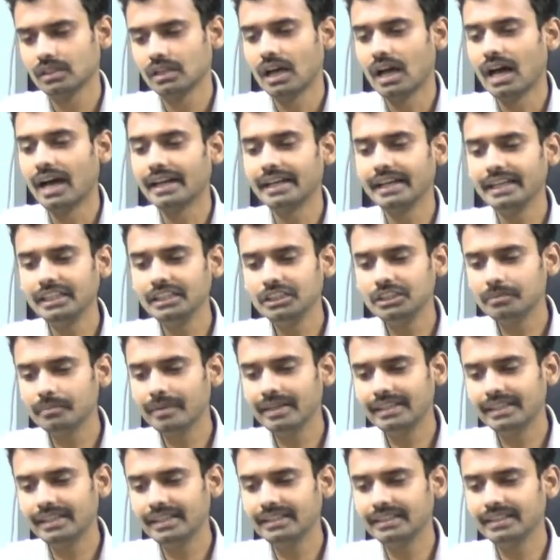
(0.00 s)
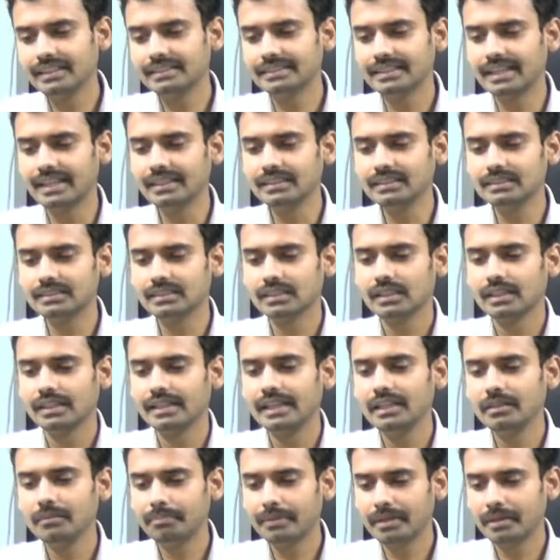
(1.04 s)
Arrangement in the sense,
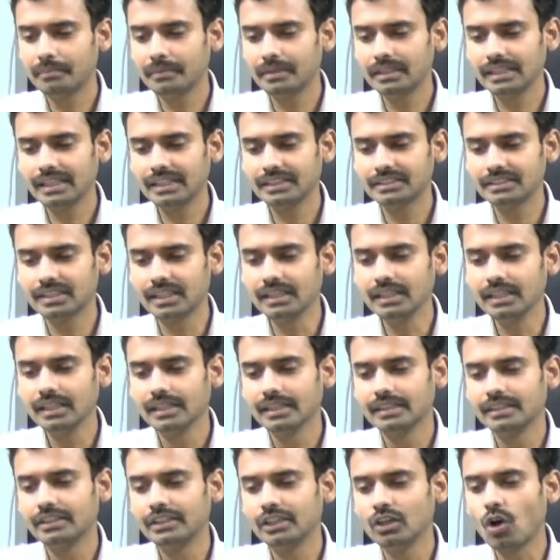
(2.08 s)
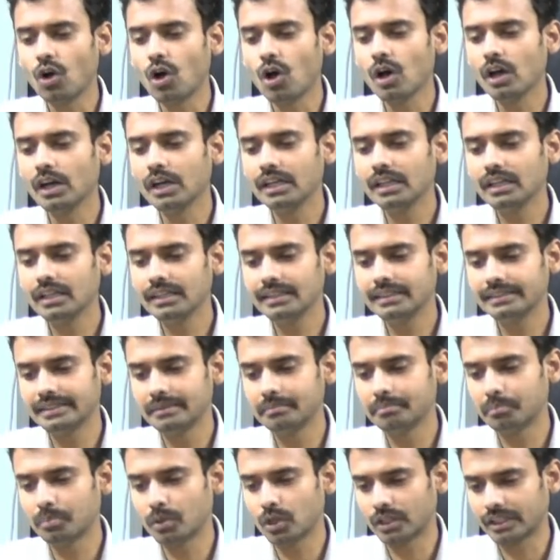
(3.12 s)
in permutation, the order is
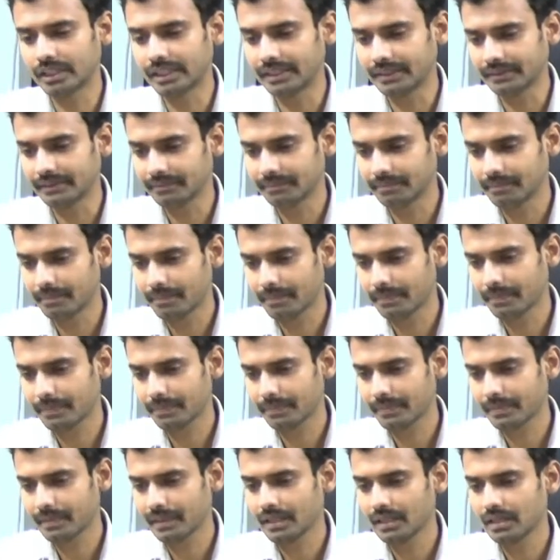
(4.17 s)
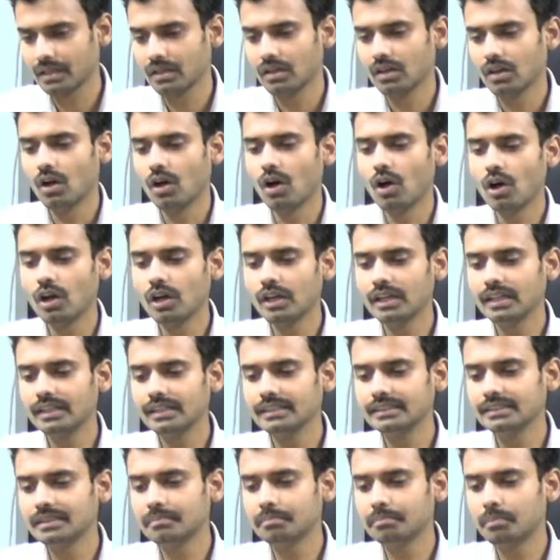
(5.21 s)
important. Order
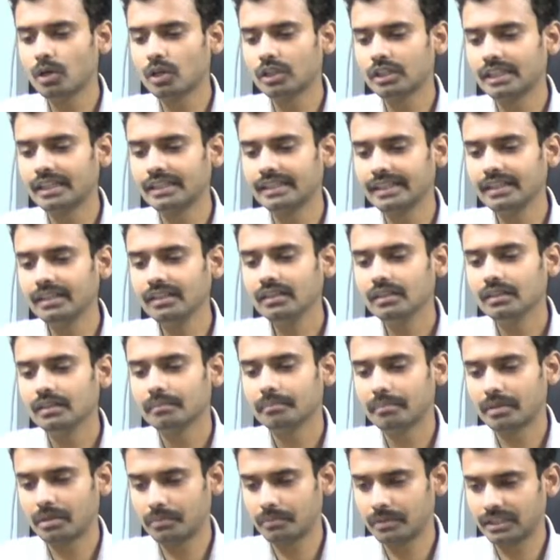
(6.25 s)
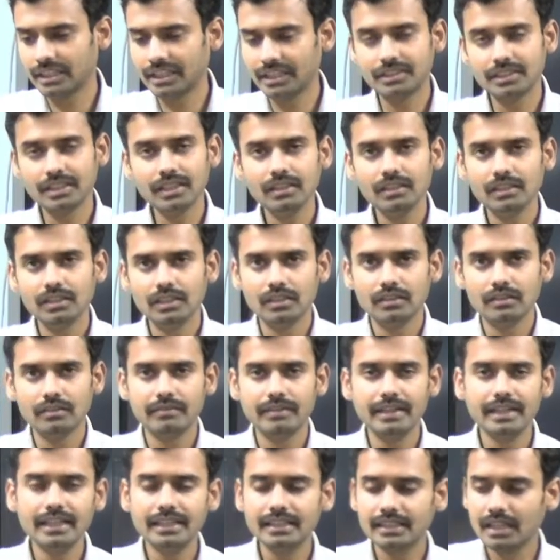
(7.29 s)
is important in permutation.
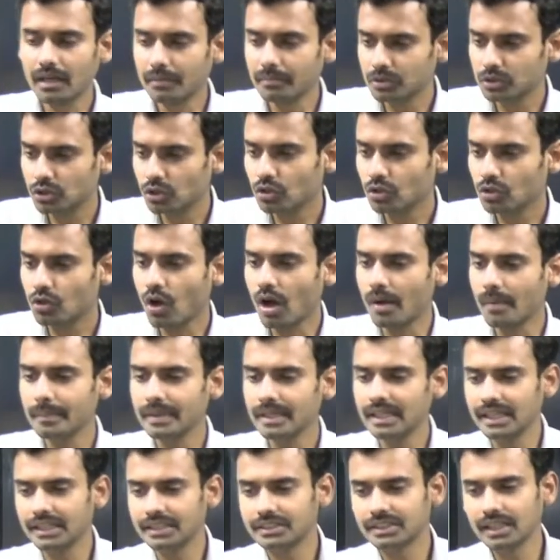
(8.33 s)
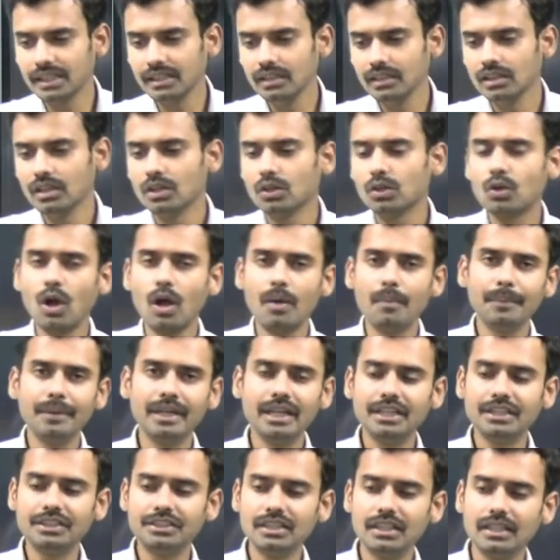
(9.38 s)
When it comes to combination,
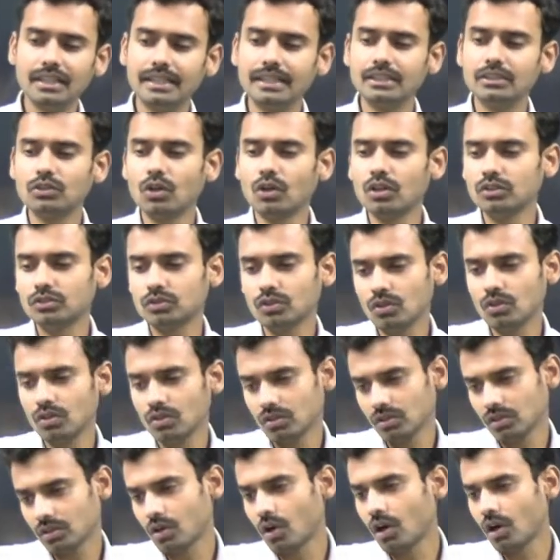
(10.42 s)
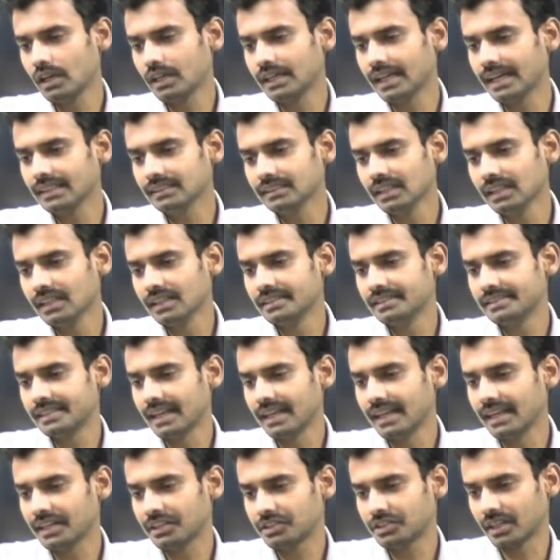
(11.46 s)
combination is also called as
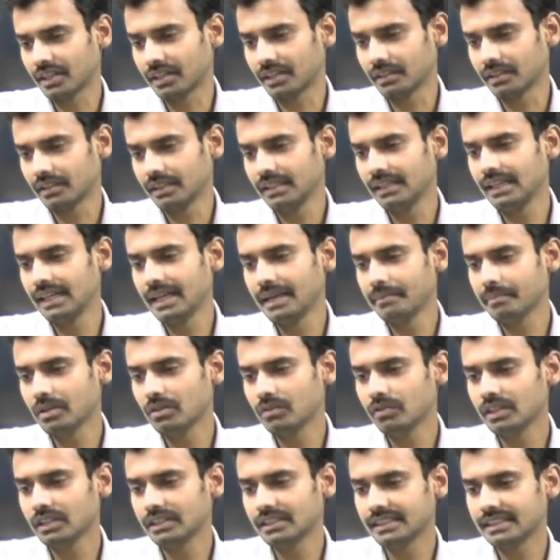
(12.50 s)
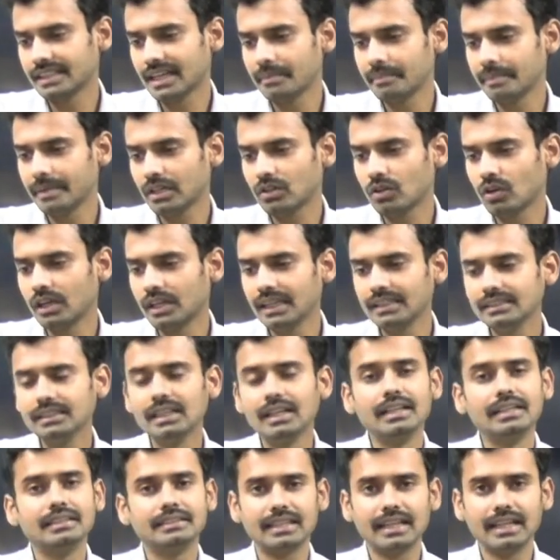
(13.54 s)
selection. In layman words, it can be called as
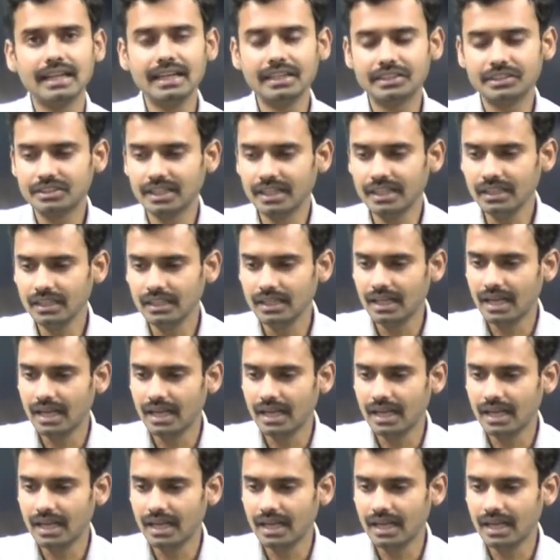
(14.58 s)
selection.